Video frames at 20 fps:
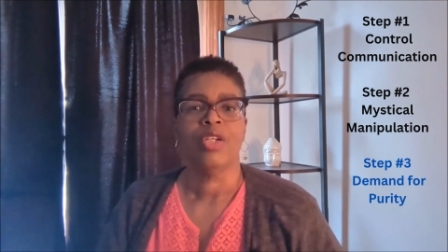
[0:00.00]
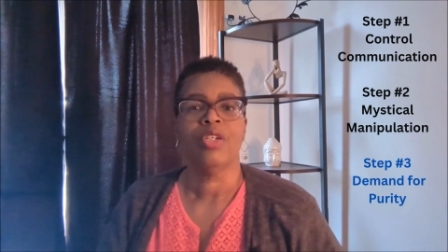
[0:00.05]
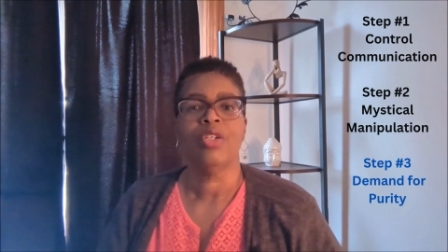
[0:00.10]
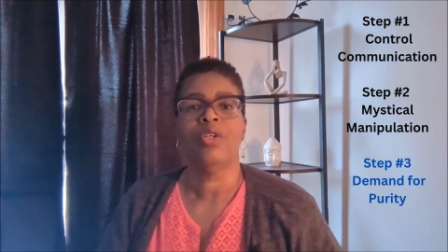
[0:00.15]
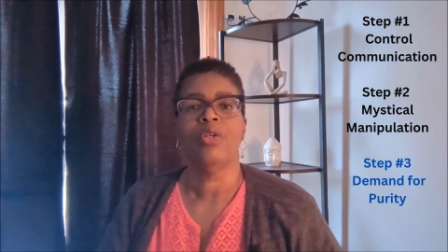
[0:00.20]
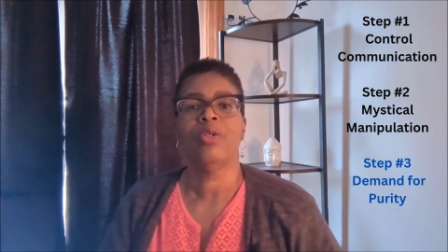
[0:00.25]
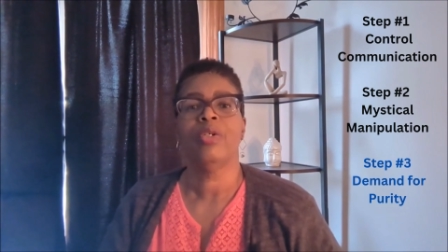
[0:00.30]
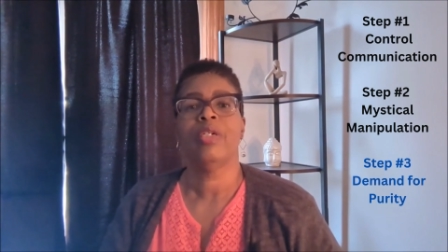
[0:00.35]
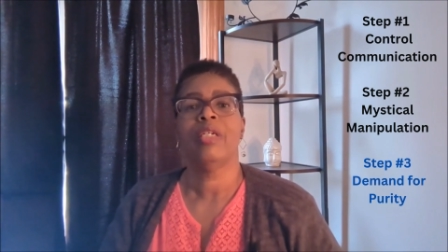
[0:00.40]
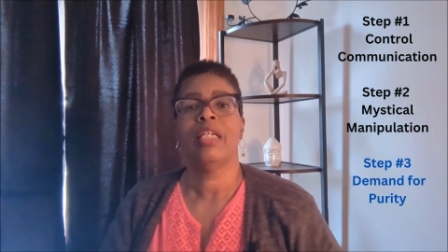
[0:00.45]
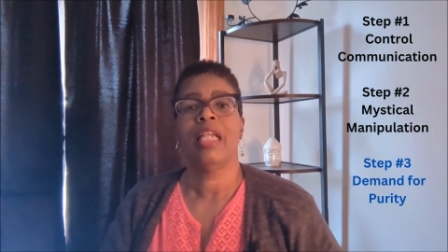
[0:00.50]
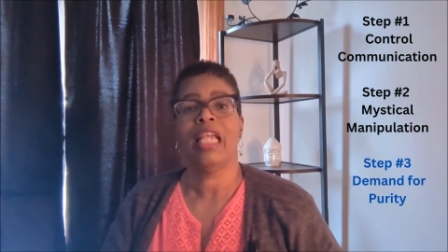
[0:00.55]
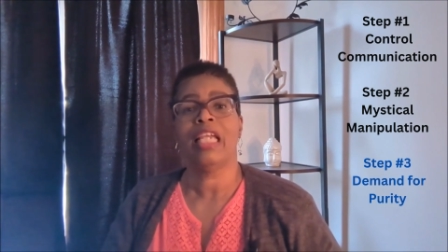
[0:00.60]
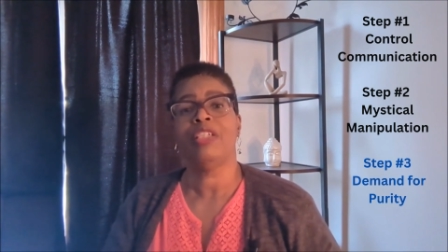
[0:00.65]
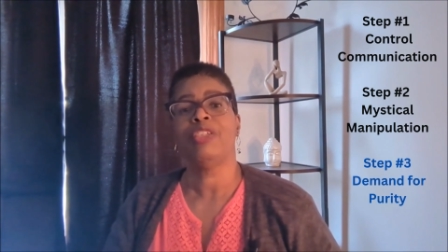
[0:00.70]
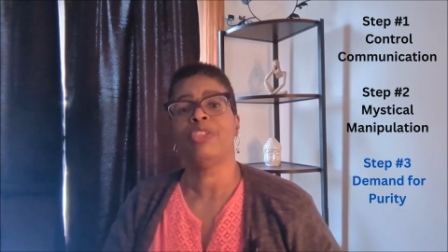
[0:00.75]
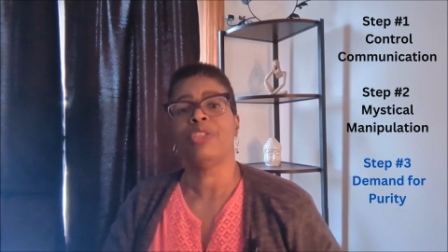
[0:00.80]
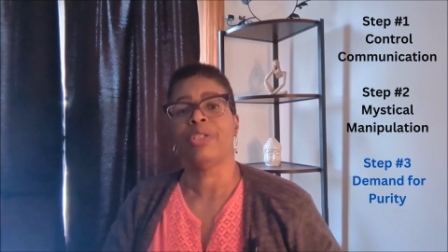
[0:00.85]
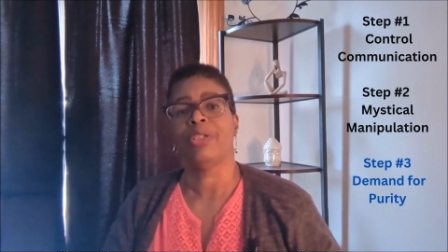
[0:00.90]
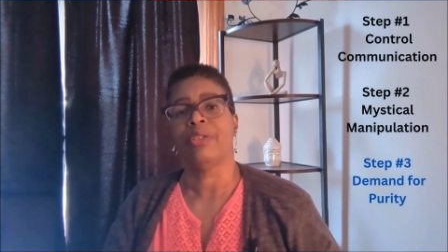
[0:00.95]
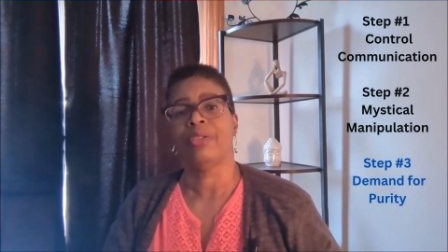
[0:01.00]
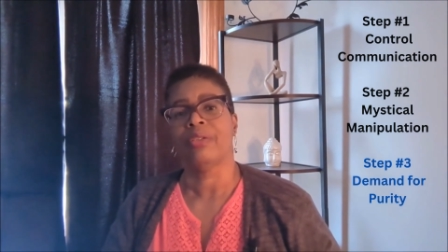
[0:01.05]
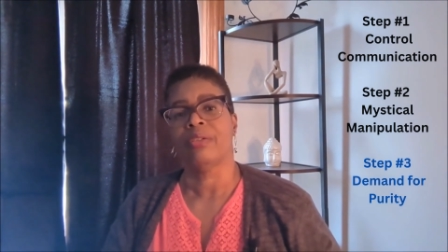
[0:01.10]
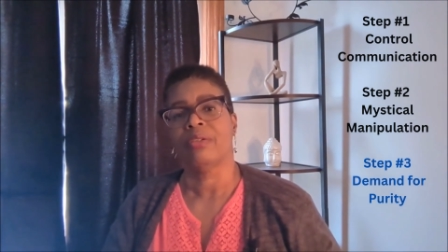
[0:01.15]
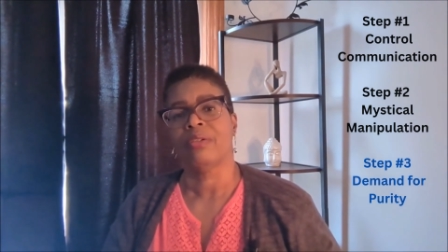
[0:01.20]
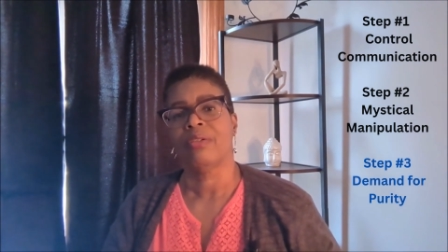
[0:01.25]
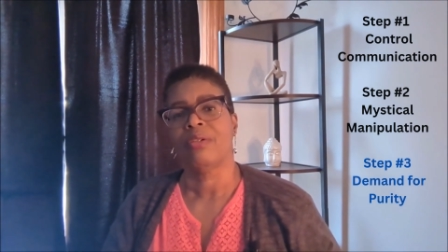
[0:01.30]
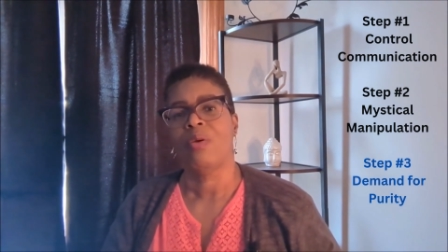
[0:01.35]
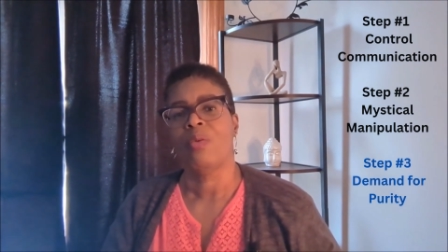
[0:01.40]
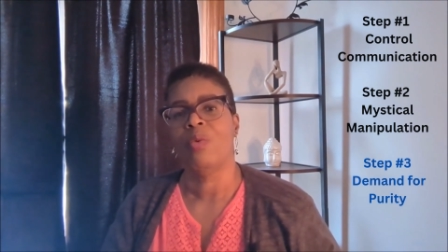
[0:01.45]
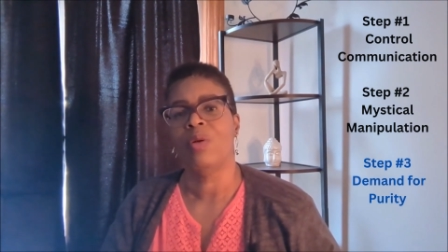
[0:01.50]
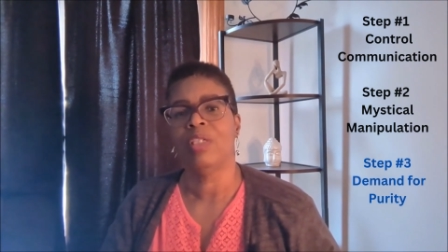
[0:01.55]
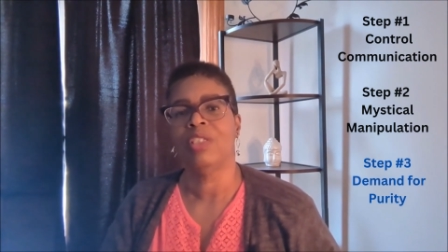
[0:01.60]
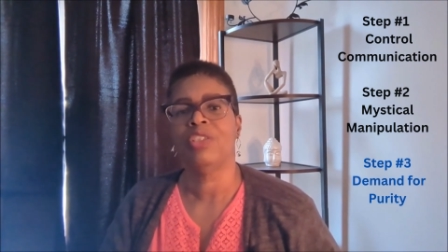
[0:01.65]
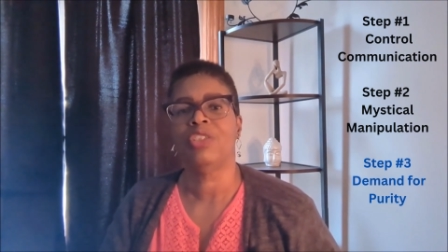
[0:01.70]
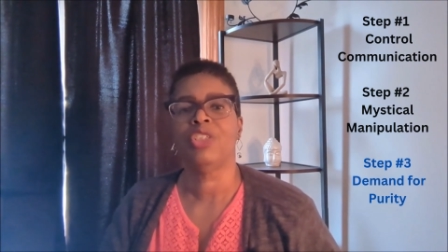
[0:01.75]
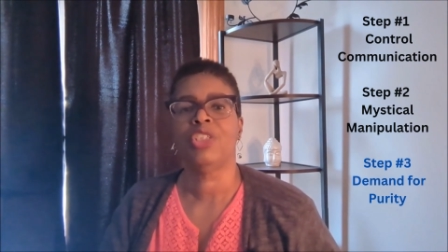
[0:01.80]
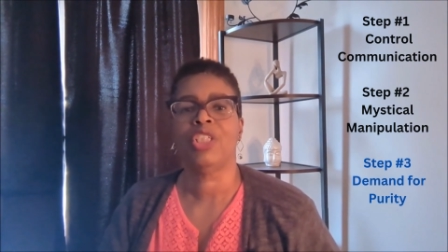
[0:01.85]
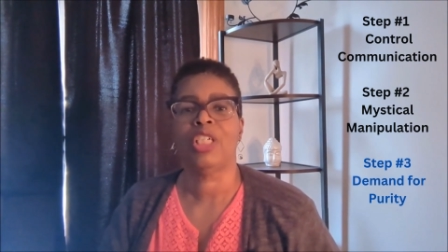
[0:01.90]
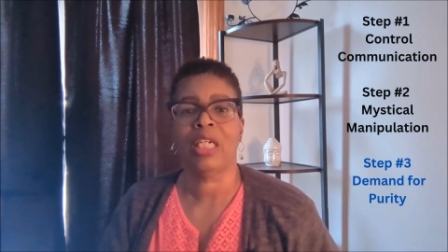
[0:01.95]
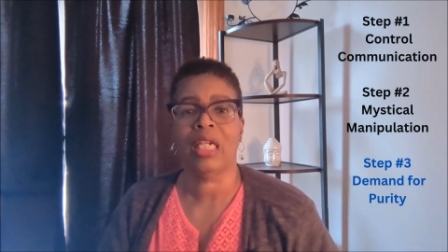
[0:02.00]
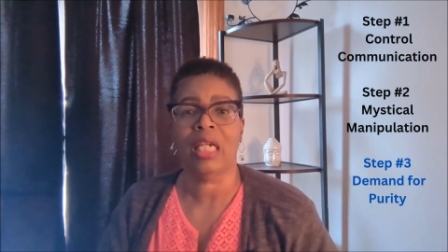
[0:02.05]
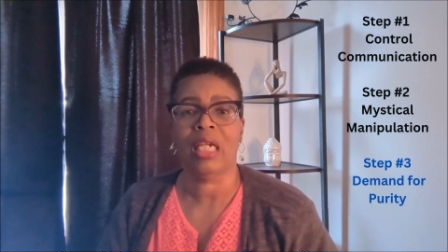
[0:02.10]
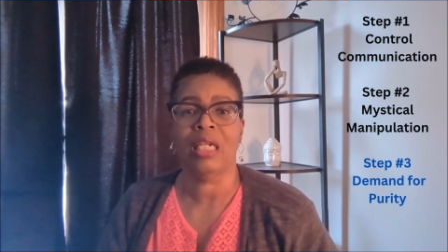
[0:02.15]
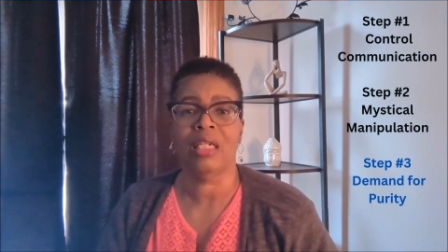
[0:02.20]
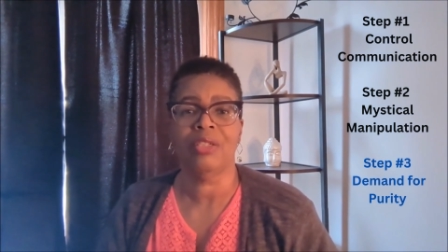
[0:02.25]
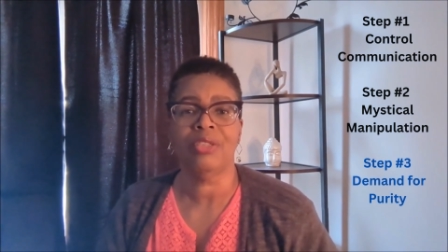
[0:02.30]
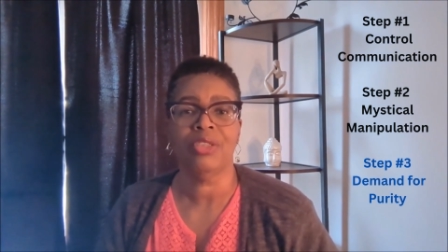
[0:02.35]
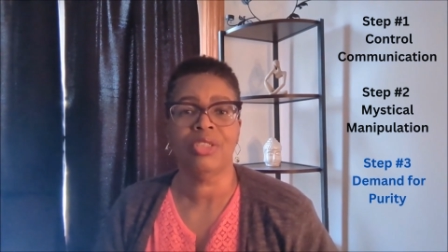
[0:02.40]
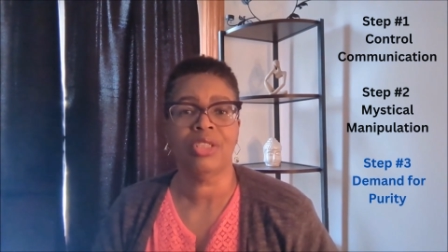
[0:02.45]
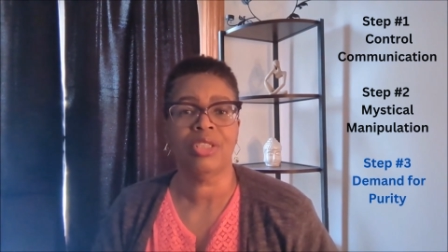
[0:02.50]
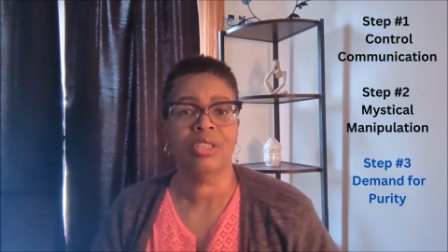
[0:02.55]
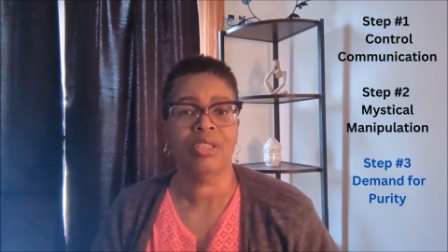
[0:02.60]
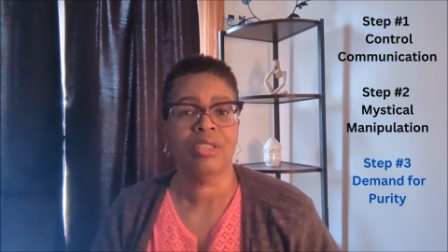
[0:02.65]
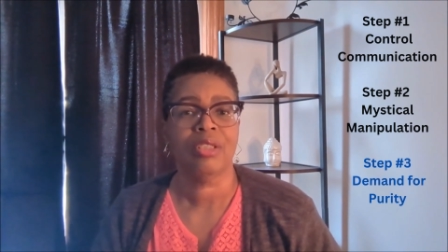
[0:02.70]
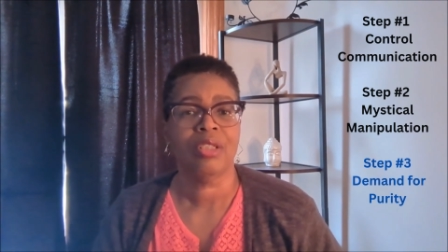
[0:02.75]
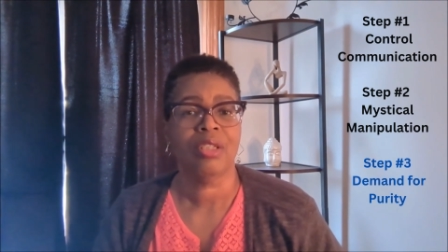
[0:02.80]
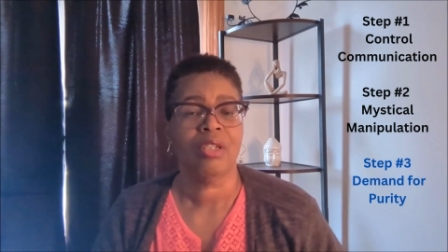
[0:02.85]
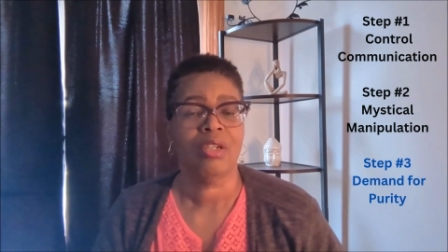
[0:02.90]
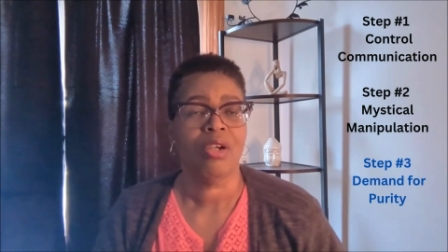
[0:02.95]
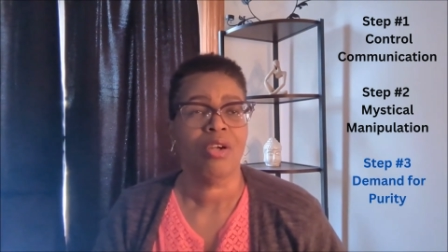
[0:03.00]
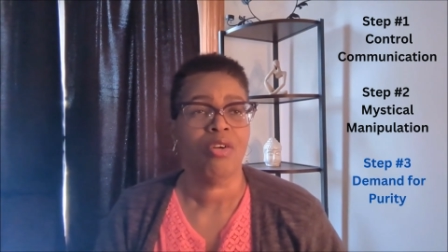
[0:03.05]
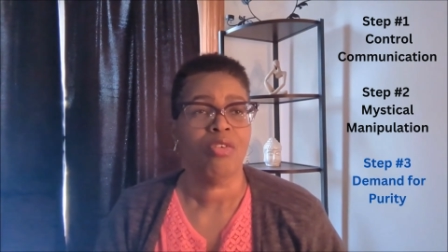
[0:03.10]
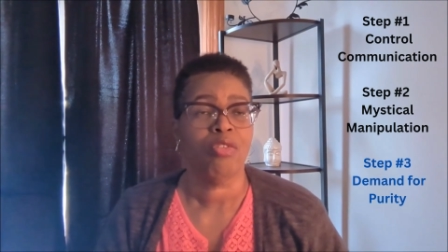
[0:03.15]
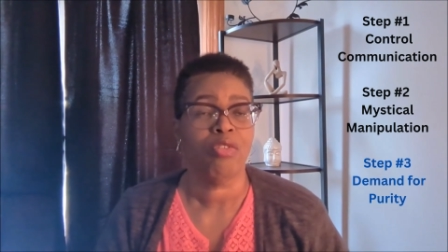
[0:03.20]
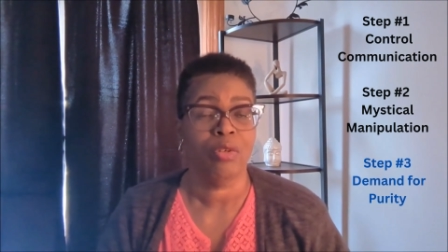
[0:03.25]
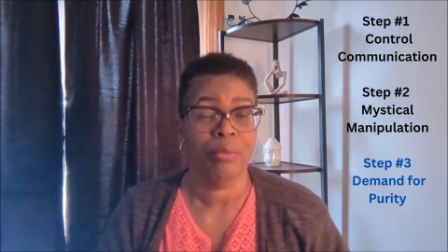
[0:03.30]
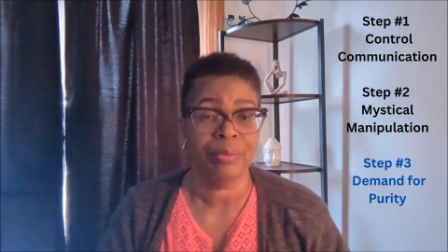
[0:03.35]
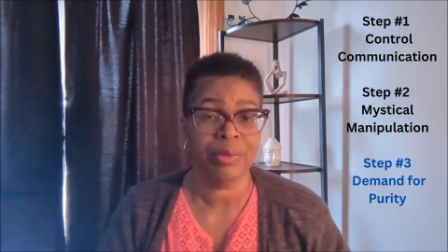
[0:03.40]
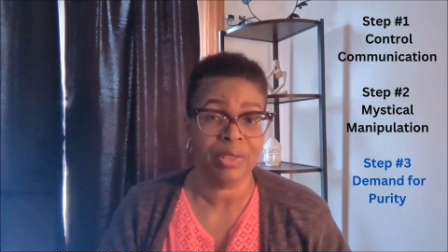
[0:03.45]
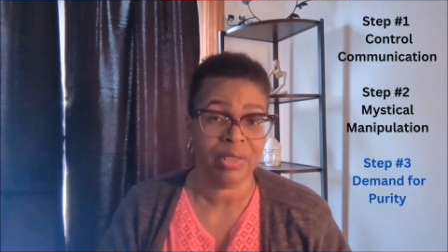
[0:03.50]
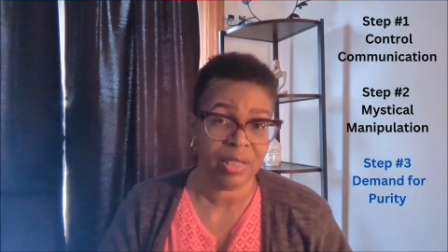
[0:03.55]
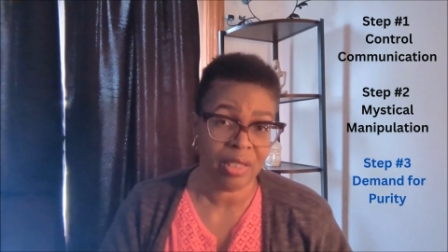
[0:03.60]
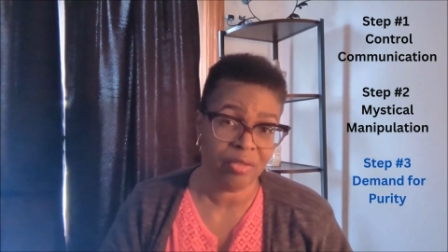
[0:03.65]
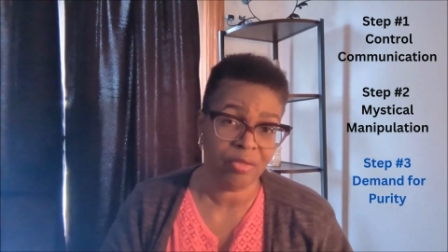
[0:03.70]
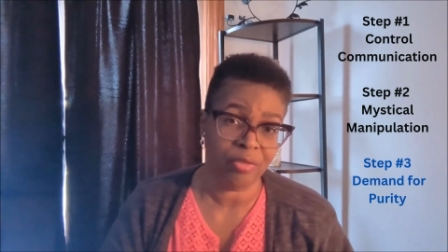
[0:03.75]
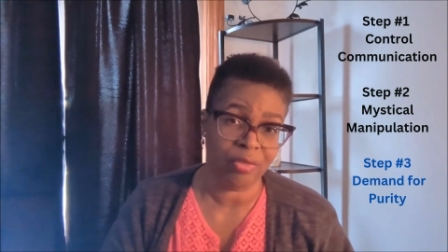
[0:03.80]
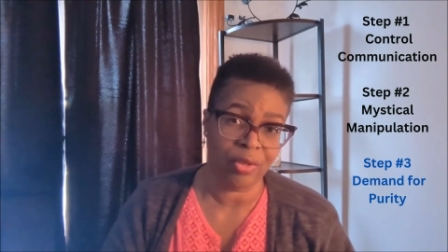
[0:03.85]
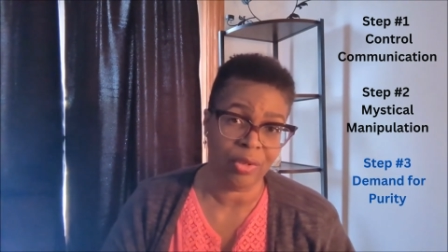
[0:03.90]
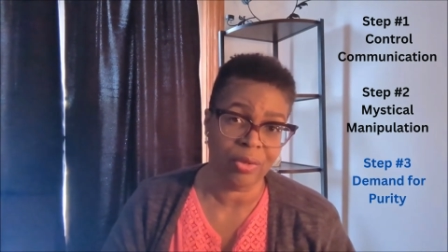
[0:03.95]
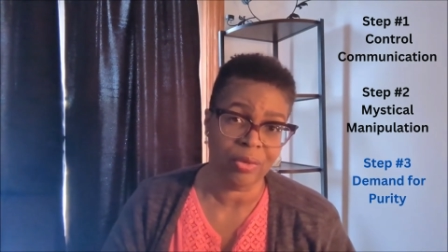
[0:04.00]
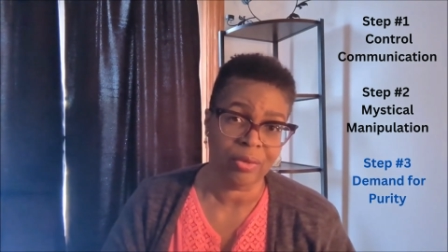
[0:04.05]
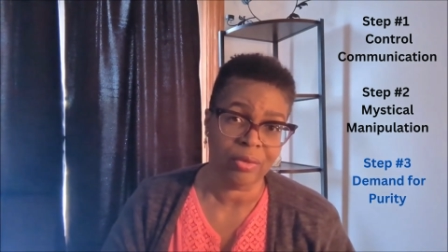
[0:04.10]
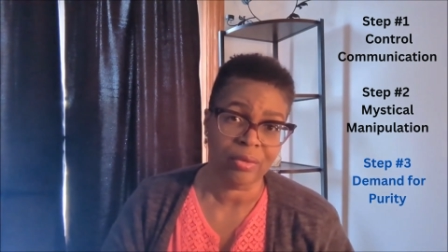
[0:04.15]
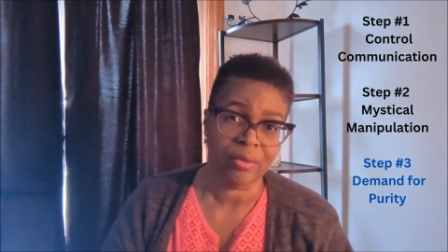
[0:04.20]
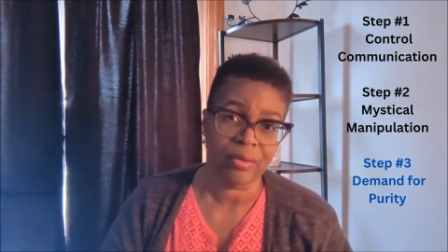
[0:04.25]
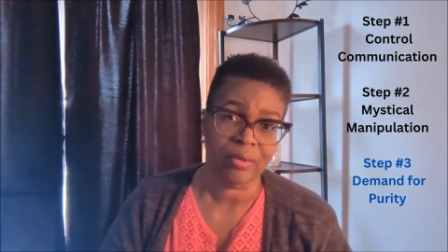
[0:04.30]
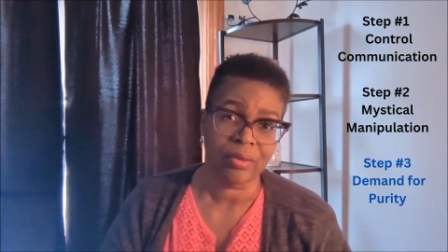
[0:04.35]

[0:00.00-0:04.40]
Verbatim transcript: your nature was changed from sinful